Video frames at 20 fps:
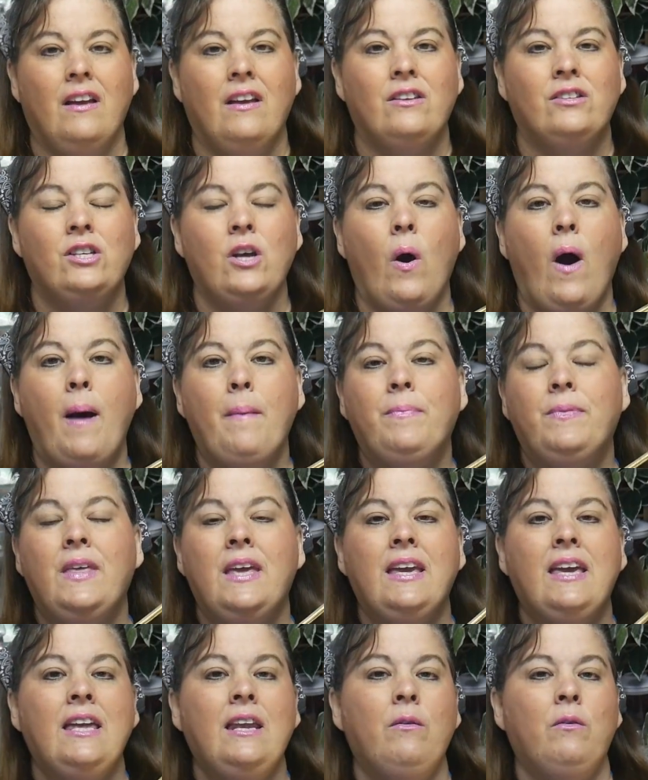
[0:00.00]
So I'm
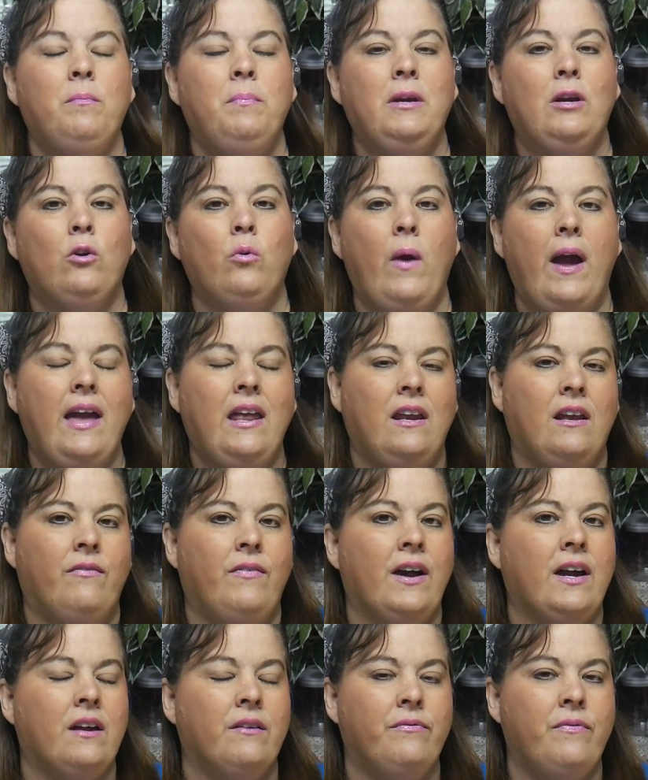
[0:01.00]
thinking it would be great if
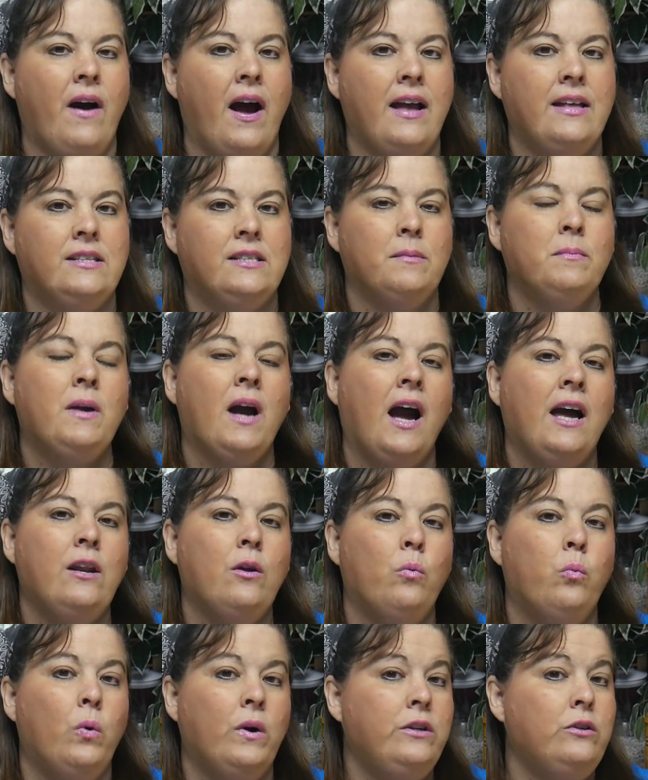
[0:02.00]
I could find some kind
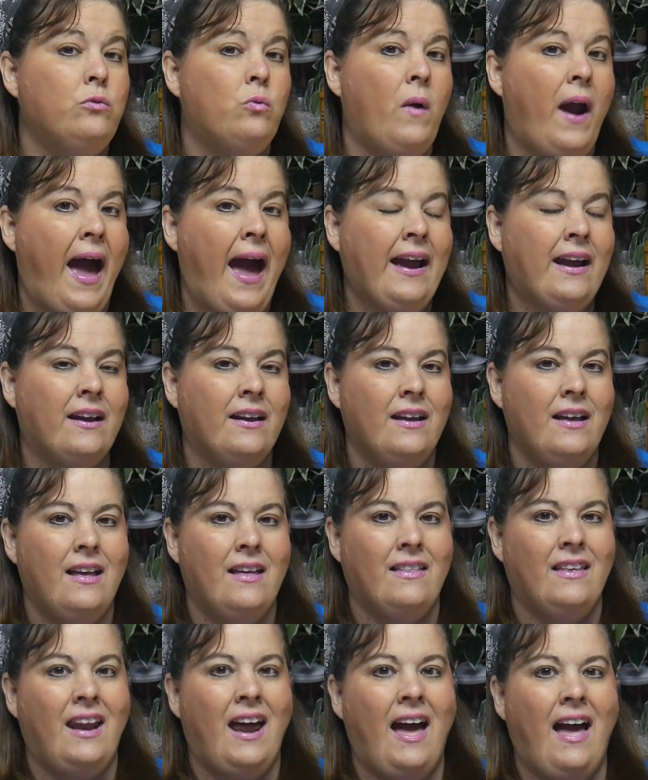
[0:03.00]
of wooden rack
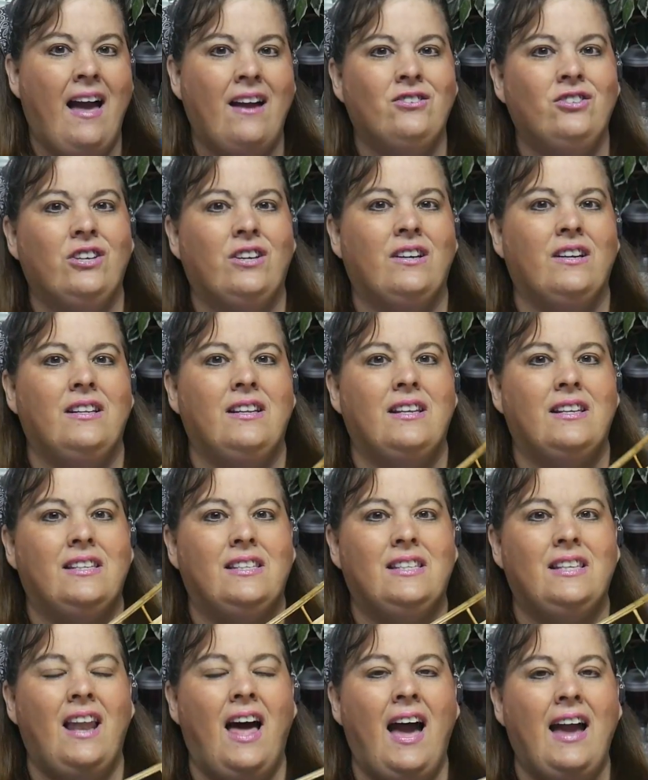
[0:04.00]
that I actually could
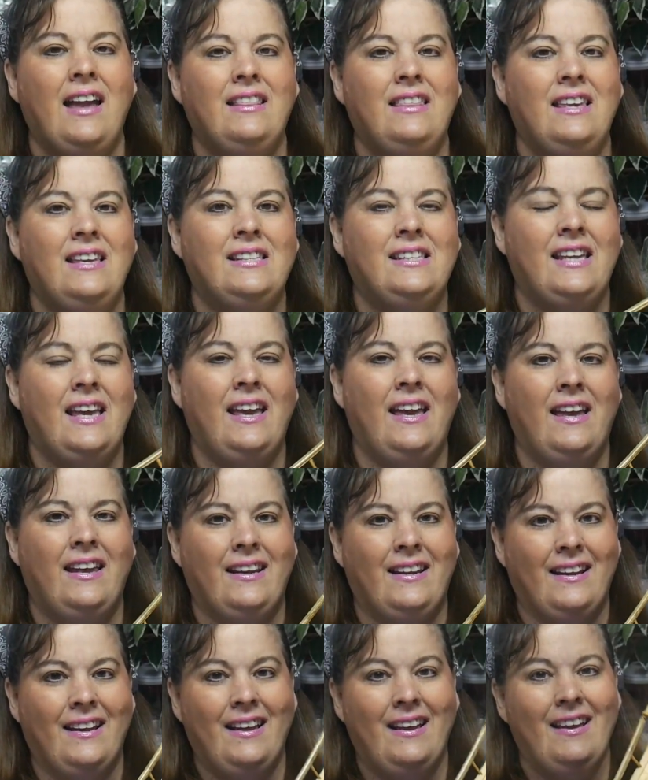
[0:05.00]
slide these in.